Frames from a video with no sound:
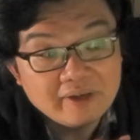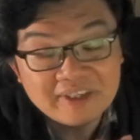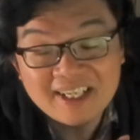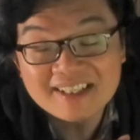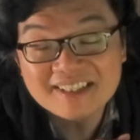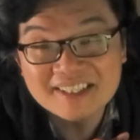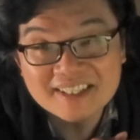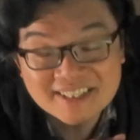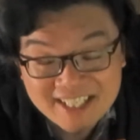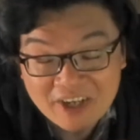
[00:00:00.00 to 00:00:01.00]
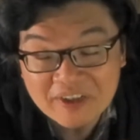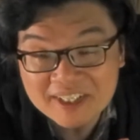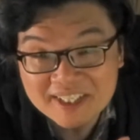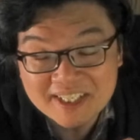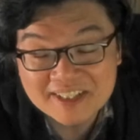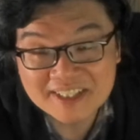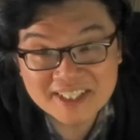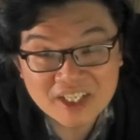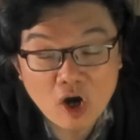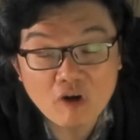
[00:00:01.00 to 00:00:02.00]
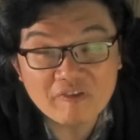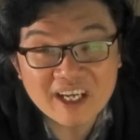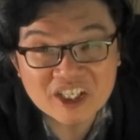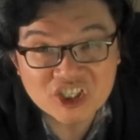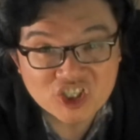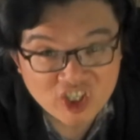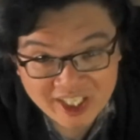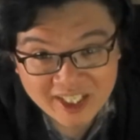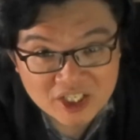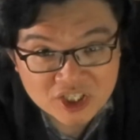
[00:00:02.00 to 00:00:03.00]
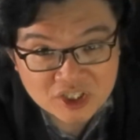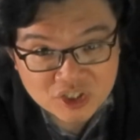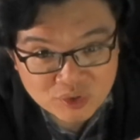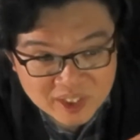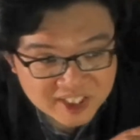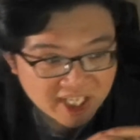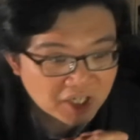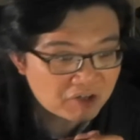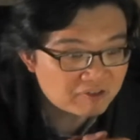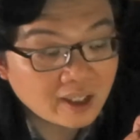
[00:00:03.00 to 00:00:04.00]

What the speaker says: That's the sound intensity of a jet engine during takeoff.